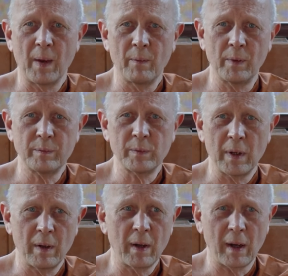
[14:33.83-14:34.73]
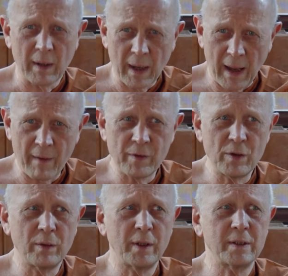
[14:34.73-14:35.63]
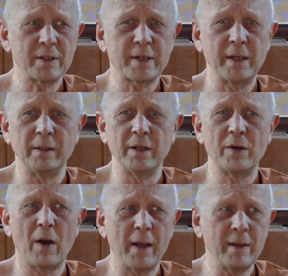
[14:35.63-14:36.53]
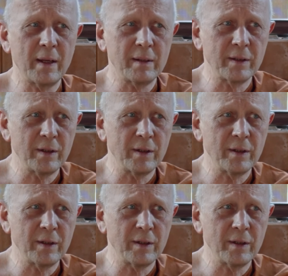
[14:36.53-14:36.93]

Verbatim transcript: Well, have a look at the skin, you know, and then,